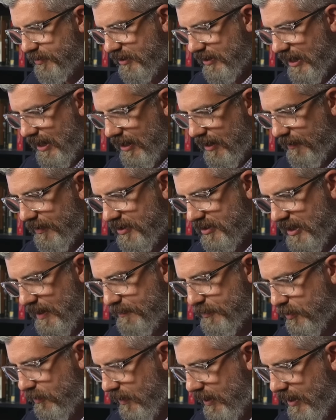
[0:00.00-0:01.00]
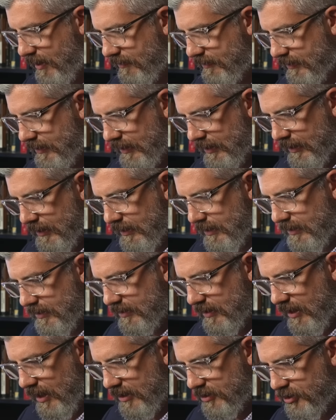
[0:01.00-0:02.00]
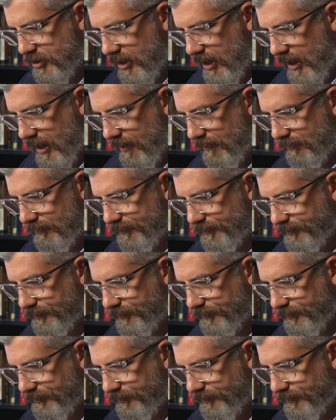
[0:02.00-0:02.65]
See that, how he steps around? It's a nice job.